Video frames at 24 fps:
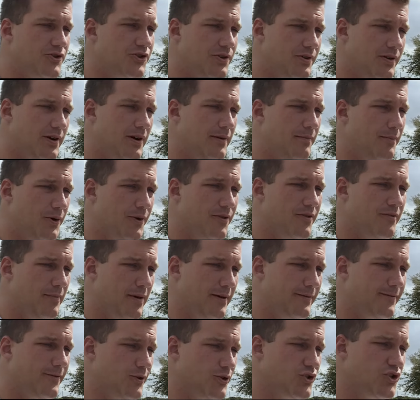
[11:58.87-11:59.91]
there for them in
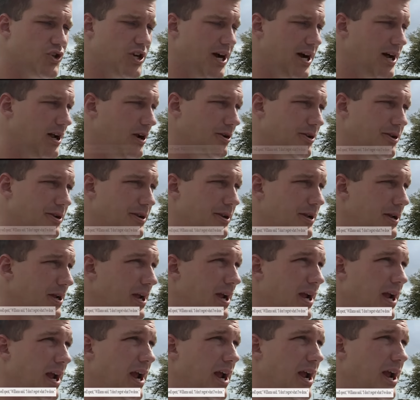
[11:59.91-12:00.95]
this special time.
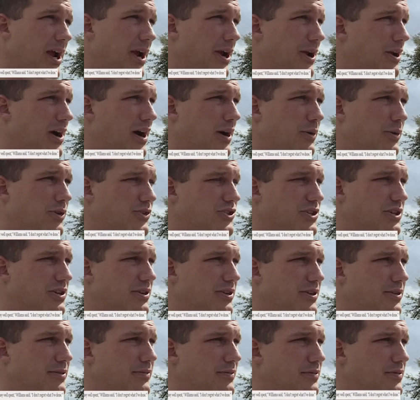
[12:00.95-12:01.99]
He felt that
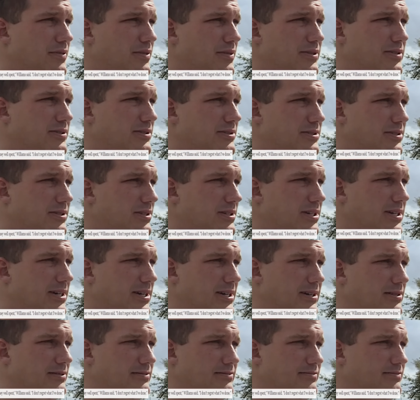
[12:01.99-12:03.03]
this was far more
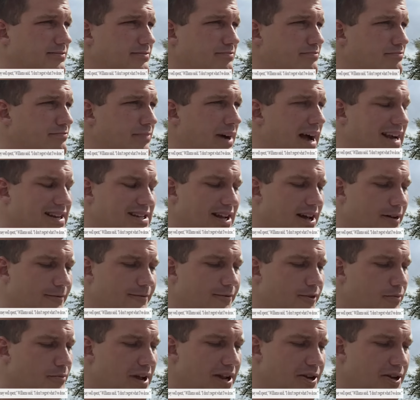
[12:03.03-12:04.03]
important than football.